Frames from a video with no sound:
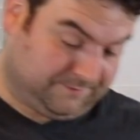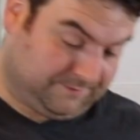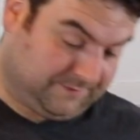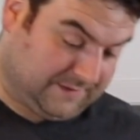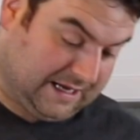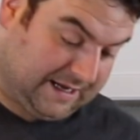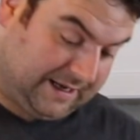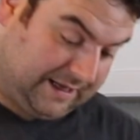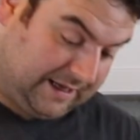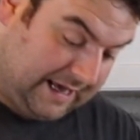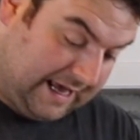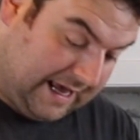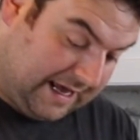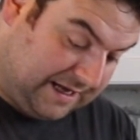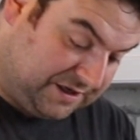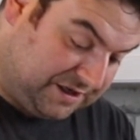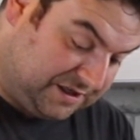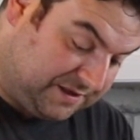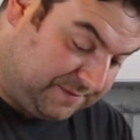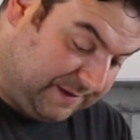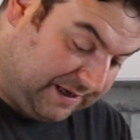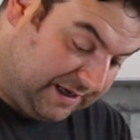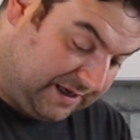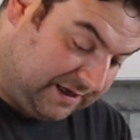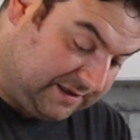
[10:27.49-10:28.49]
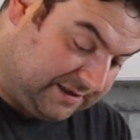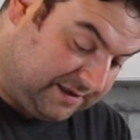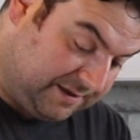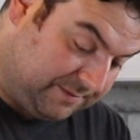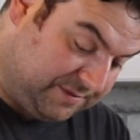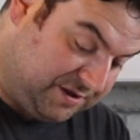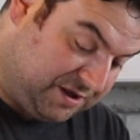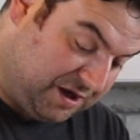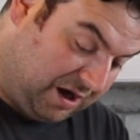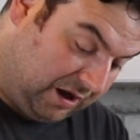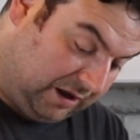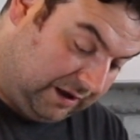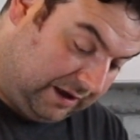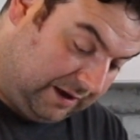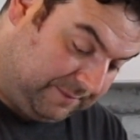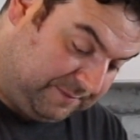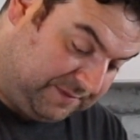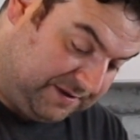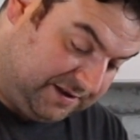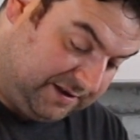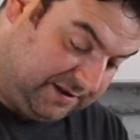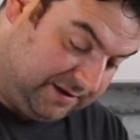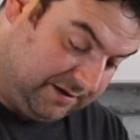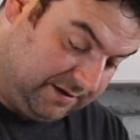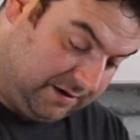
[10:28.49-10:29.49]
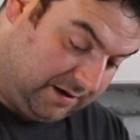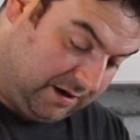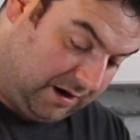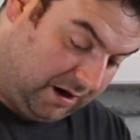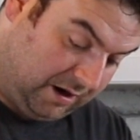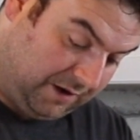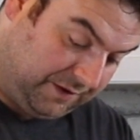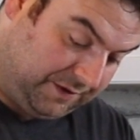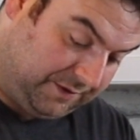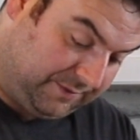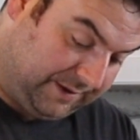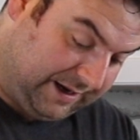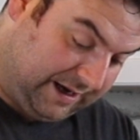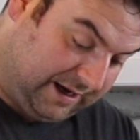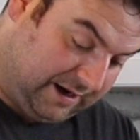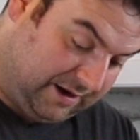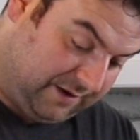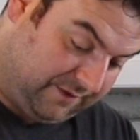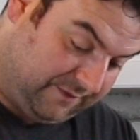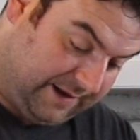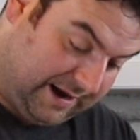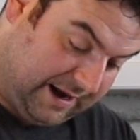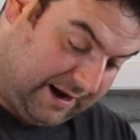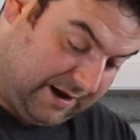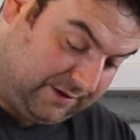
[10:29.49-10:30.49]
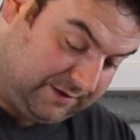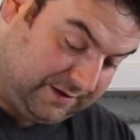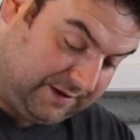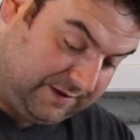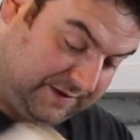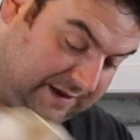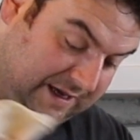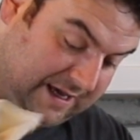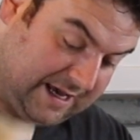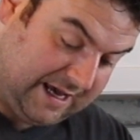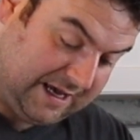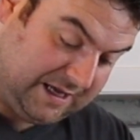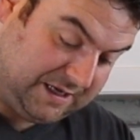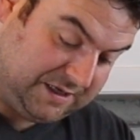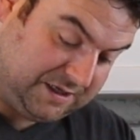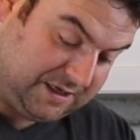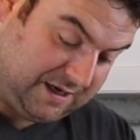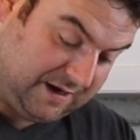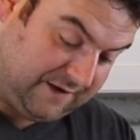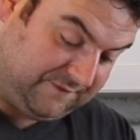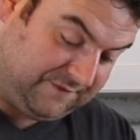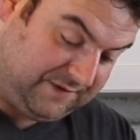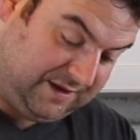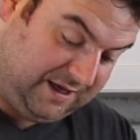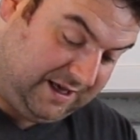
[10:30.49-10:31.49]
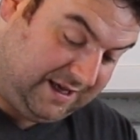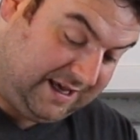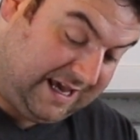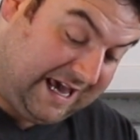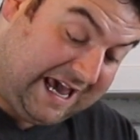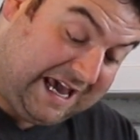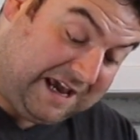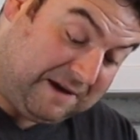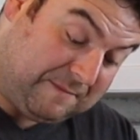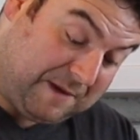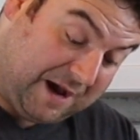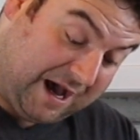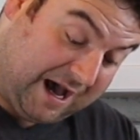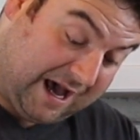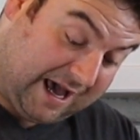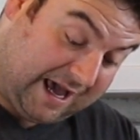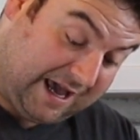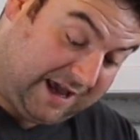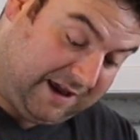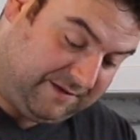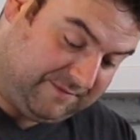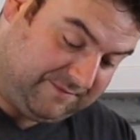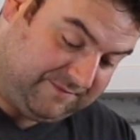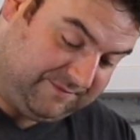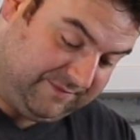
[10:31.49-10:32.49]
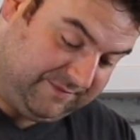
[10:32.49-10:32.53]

And again, just making some dollops all the way around the edge of the cake pie.